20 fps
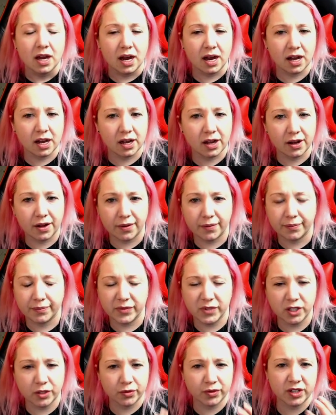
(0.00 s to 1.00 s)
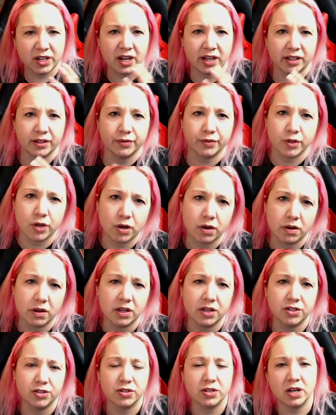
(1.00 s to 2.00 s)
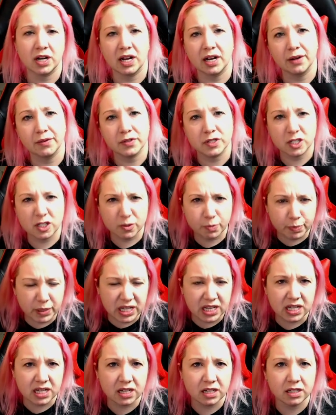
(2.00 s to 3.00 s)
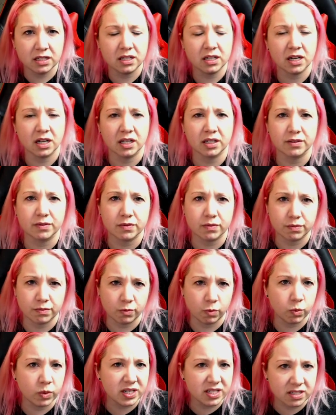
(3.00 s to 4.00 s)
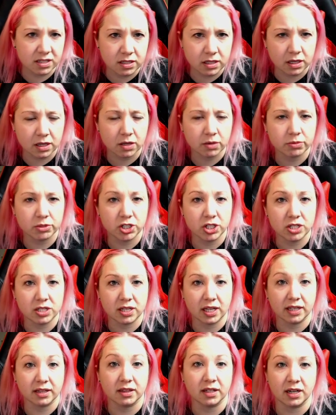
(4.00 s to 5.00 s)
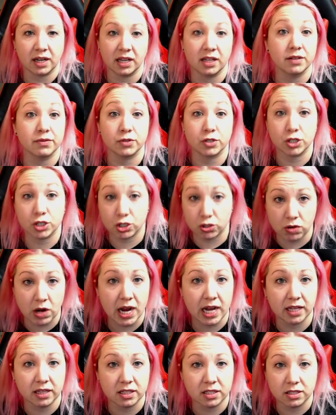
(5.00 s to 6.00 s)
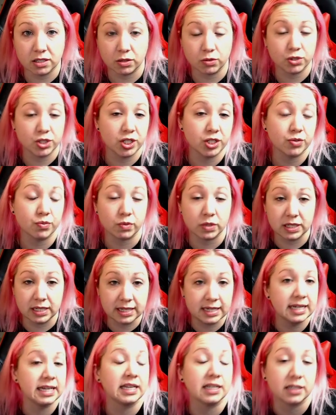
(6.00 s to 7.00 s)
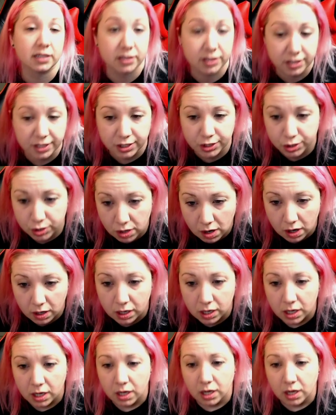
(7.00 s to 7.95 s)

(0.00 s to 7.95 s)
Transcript: You know, the Knight of Courage, the Knight of Speed, the Knight of Wisdom. She's like the Knight of Strength, and so she's ridiculously strong,